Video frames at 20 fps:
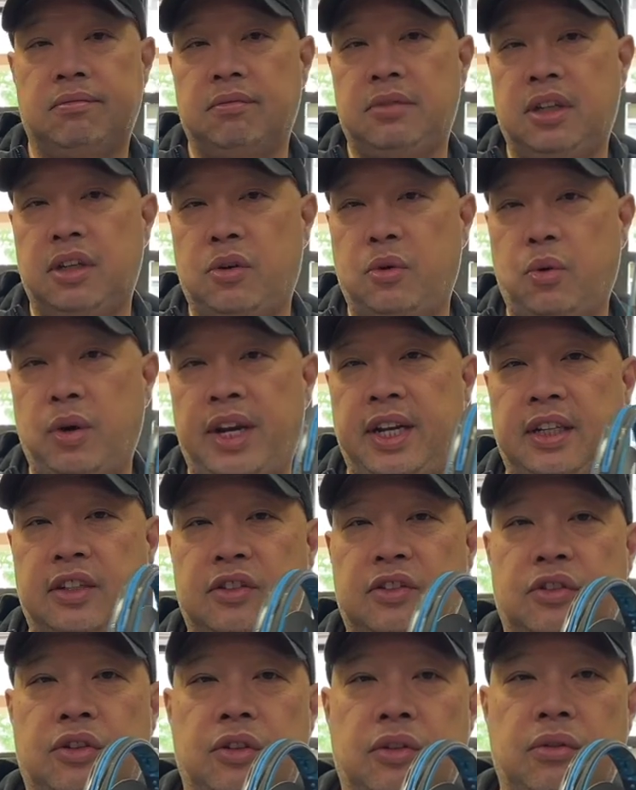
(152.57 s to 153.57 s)

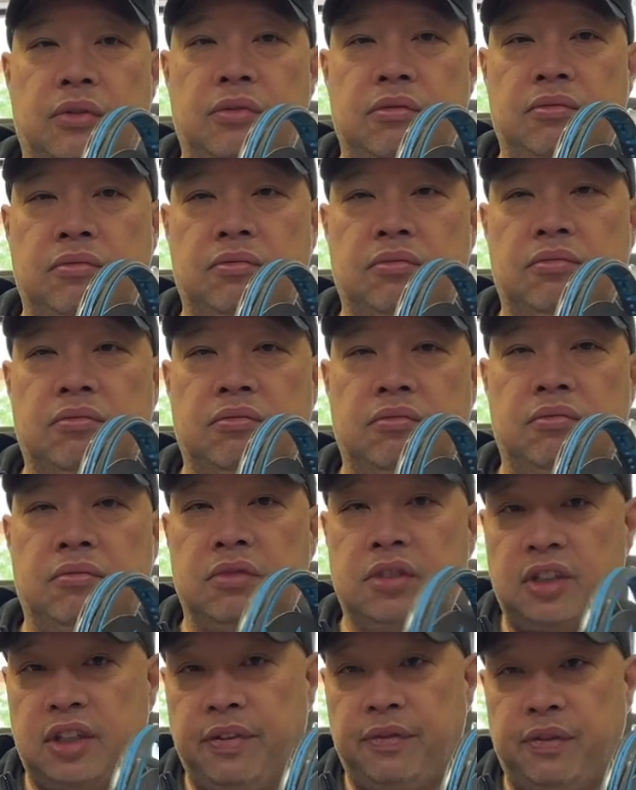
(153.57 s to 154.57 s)
equates to
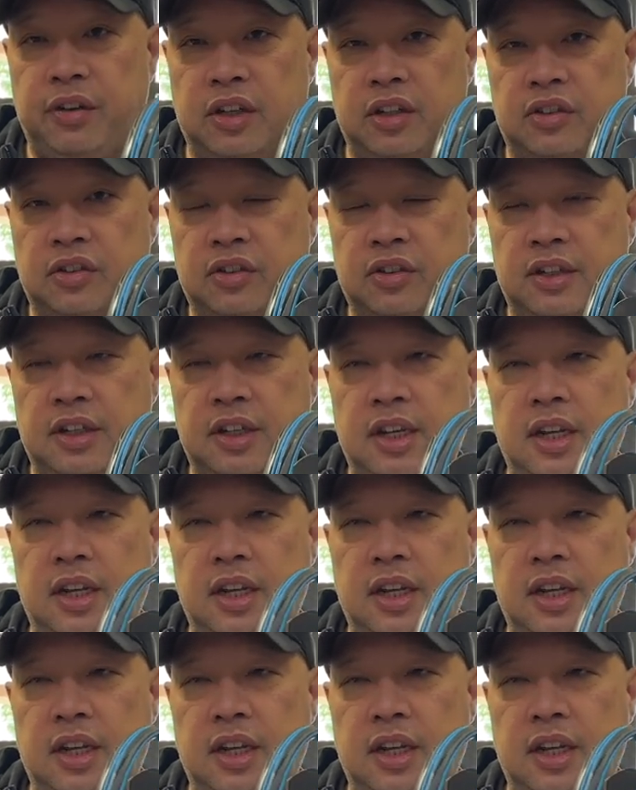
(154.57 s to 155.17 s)
stiffness.